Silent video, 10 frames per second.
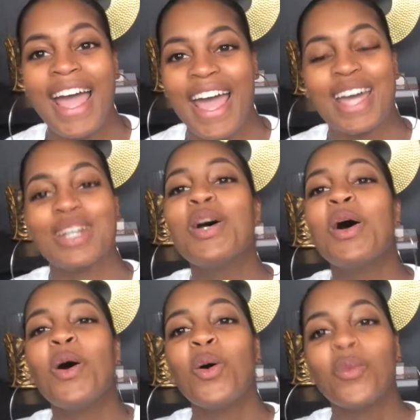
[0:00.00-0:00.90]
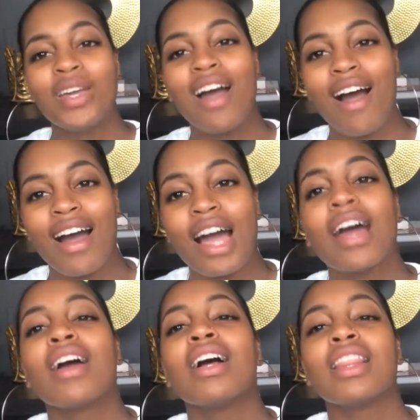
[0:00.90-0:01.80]
and we
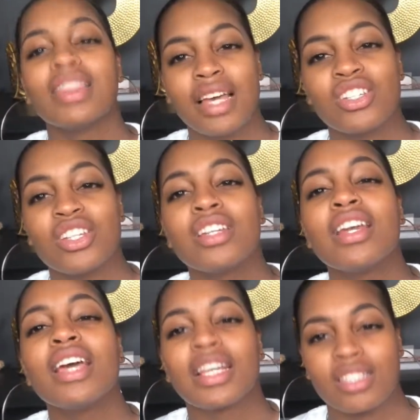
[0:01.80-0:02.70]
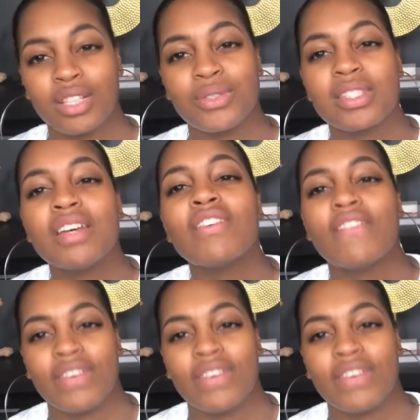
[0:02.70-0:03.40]
are Legend exclusive